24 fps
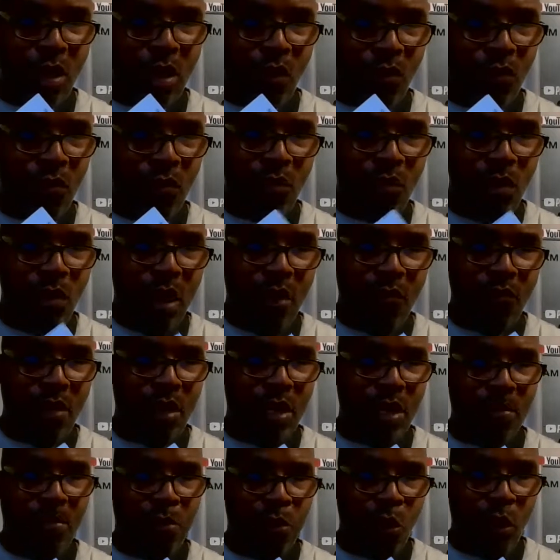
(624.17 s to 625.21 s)
or whatever
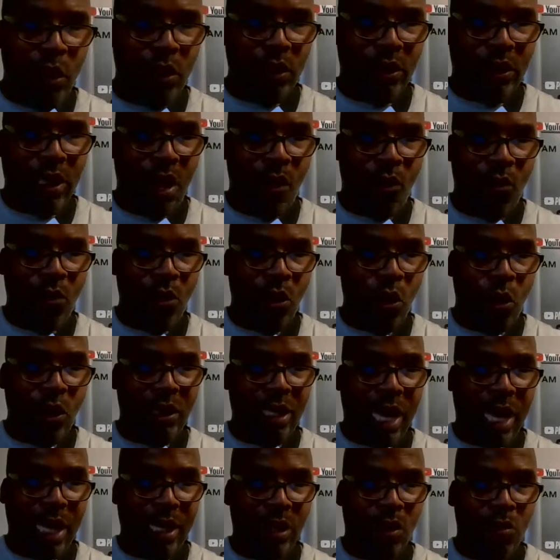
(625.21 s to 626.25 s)
it prints. I don't know
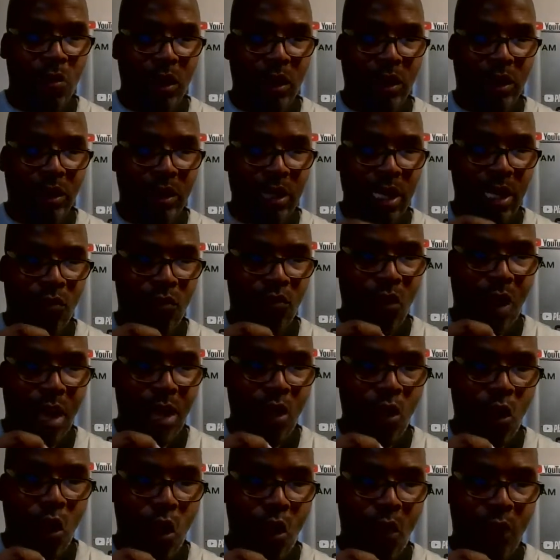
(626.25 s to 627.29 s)
exactly what it says right
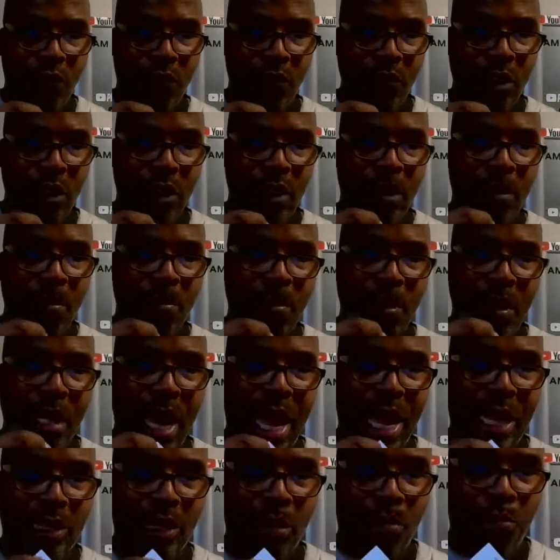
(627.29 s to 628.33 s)
off, but it
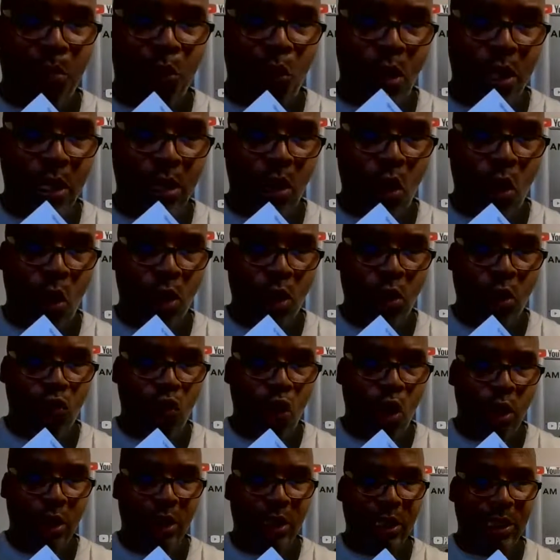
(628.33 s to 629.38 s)
has the print going
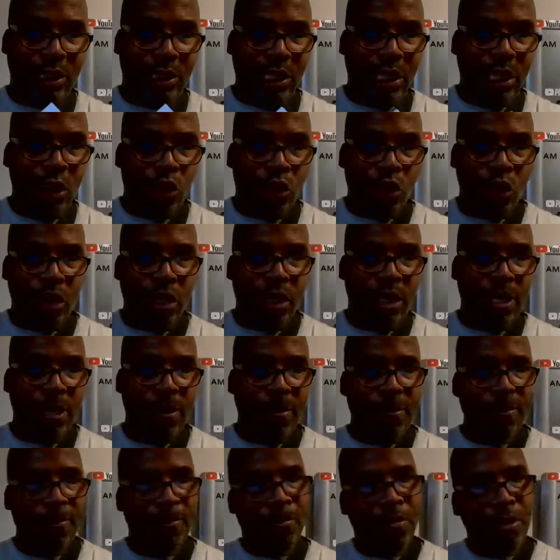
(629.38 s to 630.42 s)
across it digitally,
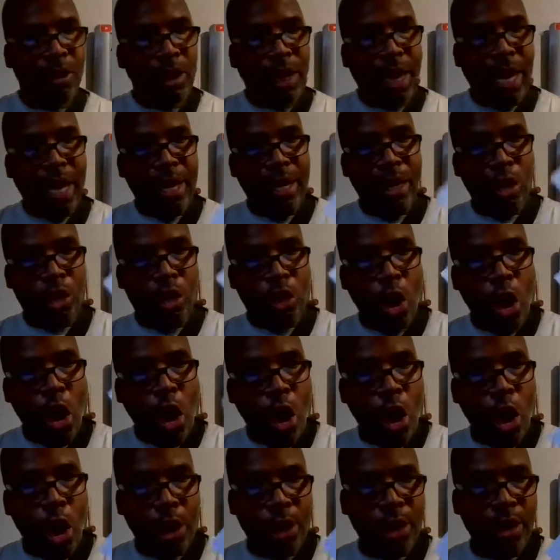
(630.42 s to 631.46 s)
and the
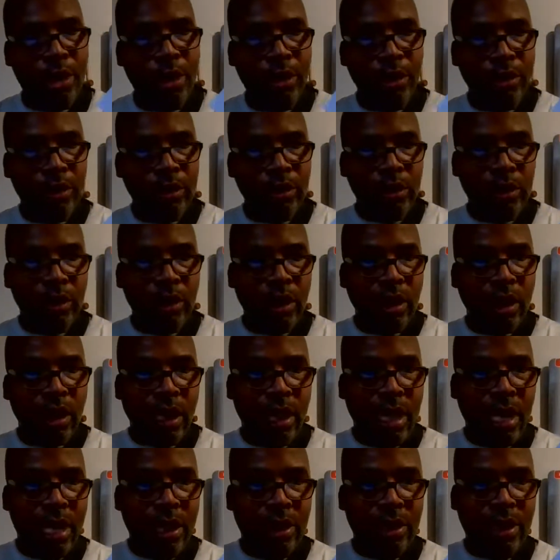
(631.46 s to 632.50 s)
card
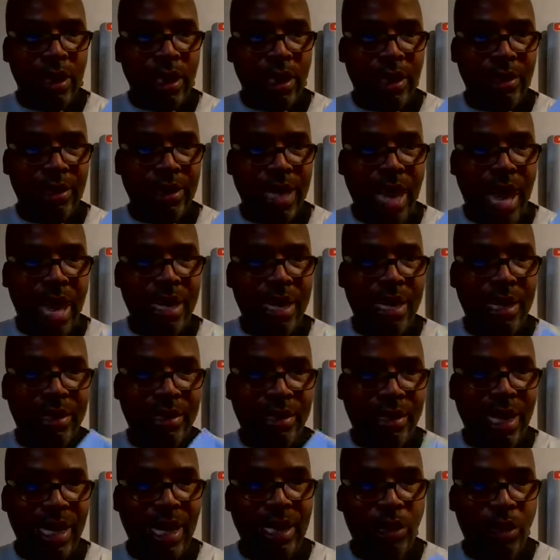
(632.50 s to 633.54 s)
is not
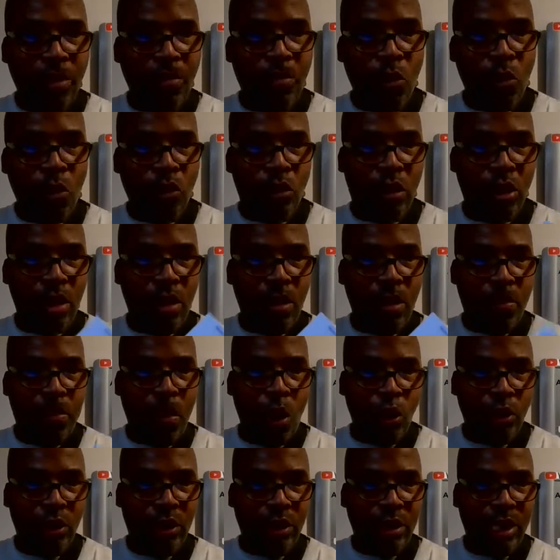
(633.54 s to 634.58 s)
accessible to the
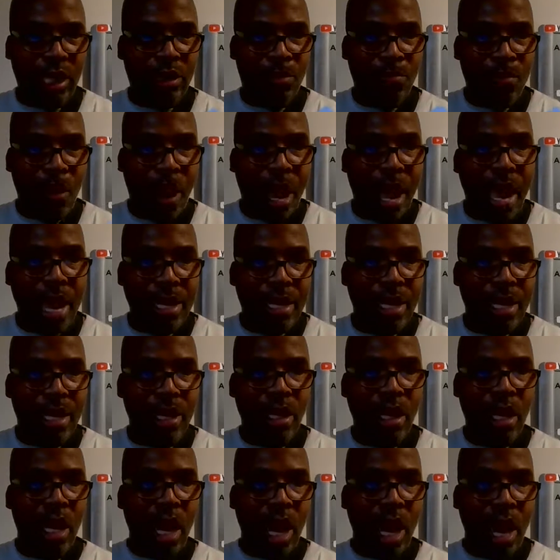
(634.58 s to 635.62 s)
person that's buying it
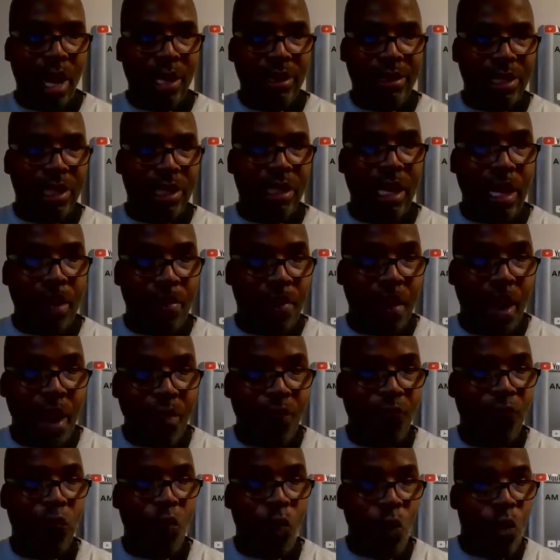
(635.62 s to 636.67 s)
until they pay
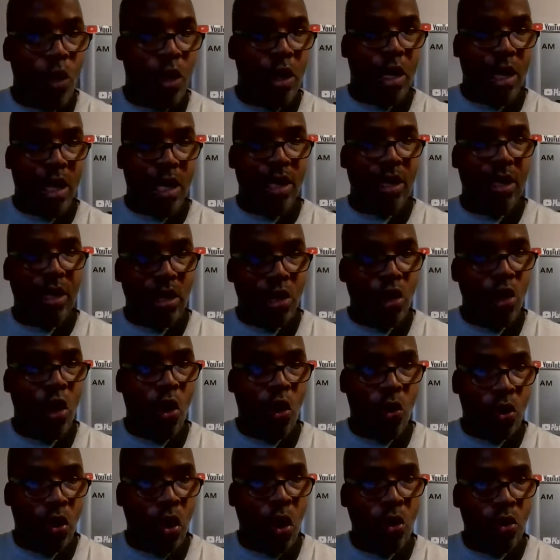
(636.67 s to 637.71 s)
for it and then
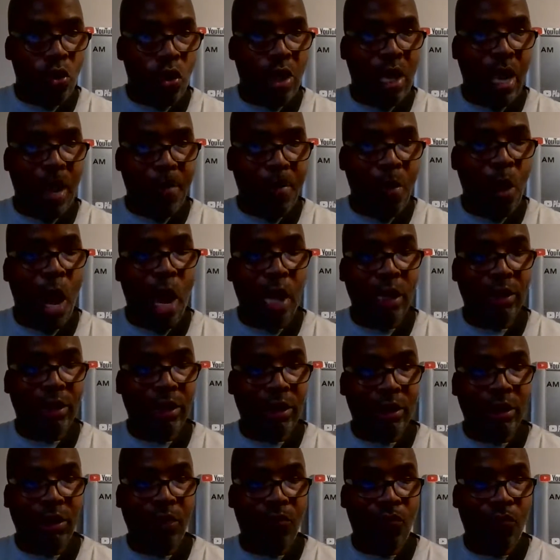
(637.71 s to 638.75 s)
go through that
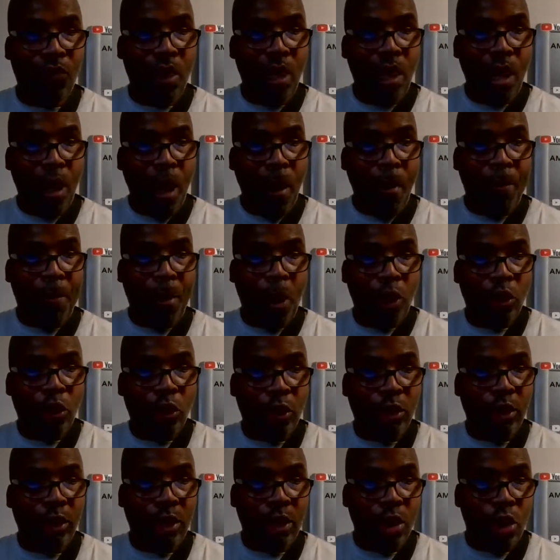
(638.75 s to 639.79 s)
process of
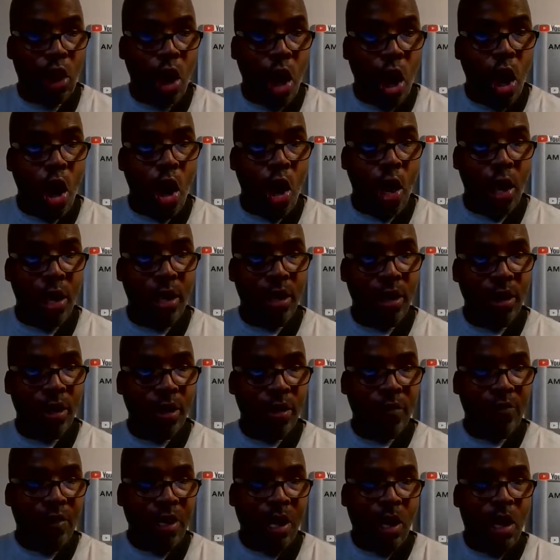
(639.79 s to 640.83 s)
purchasing the card.
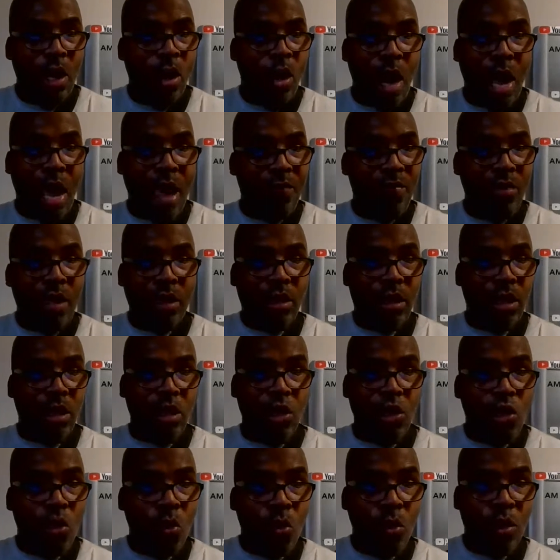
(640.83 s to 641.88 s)
Now they don't have nothing
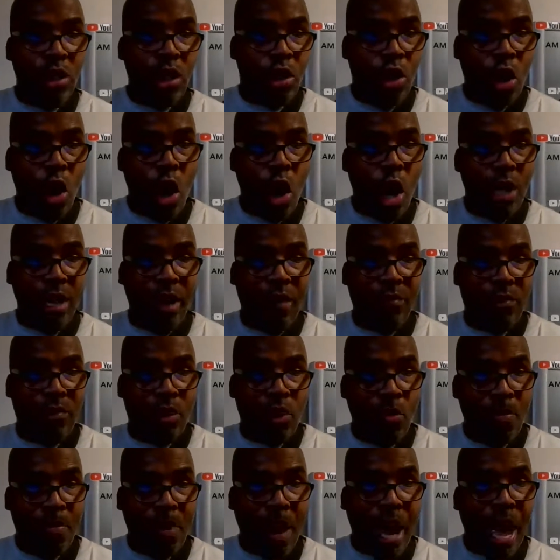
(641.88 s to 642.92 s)
to do with the card after
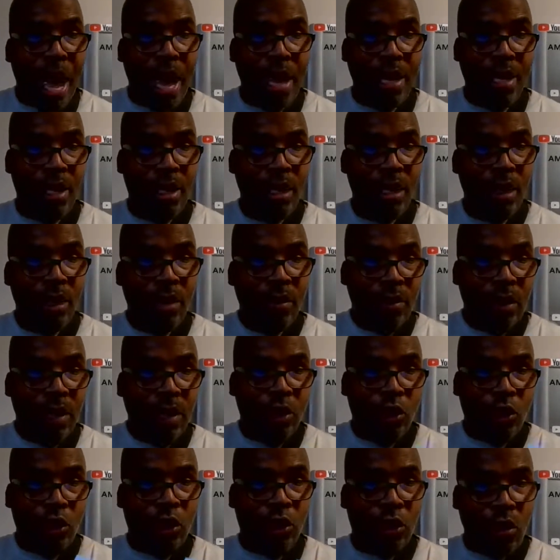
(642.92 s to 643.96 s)
you buy it.
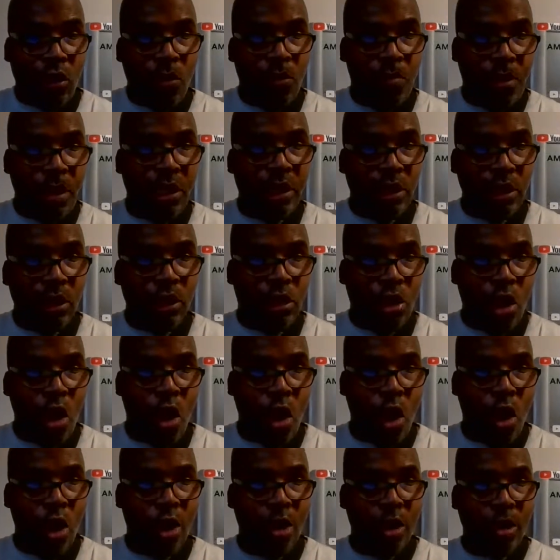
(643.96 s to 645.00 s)
It's just a business
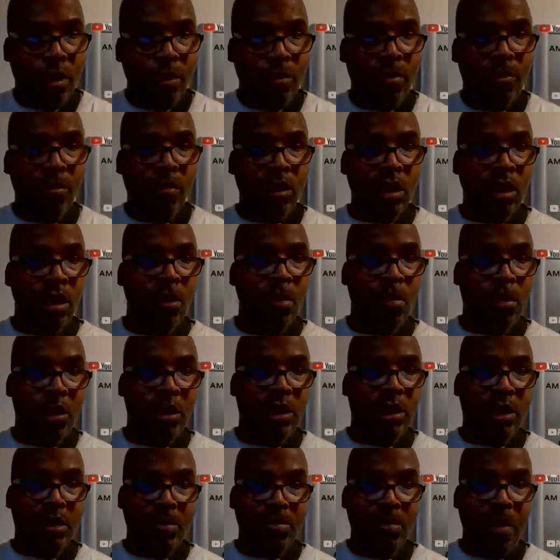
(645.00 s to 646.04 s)
card.
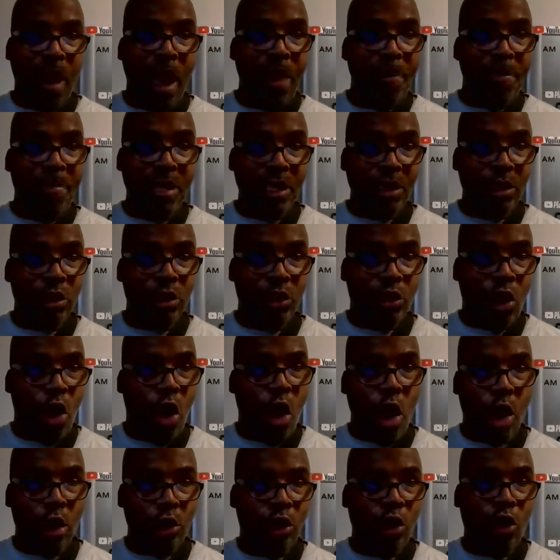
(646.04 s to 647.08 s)
But my business
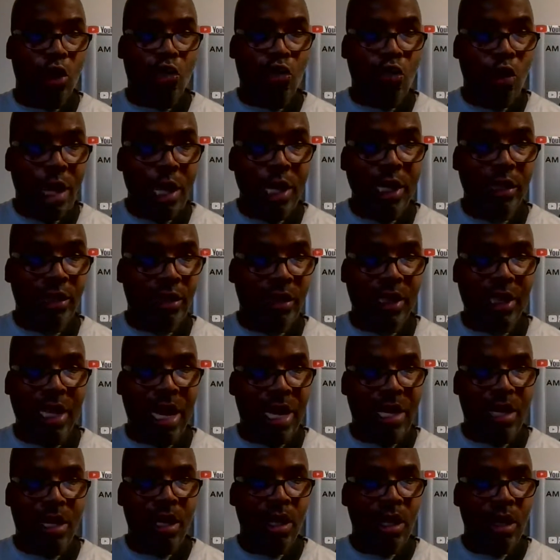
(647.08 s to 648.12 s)
cards are crazy.
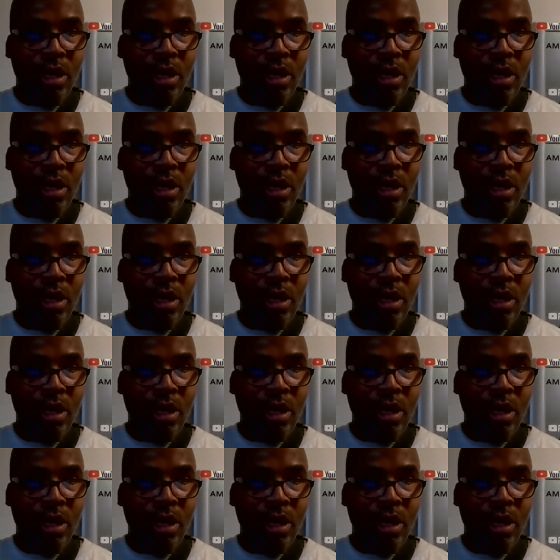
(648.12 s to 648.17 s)
Like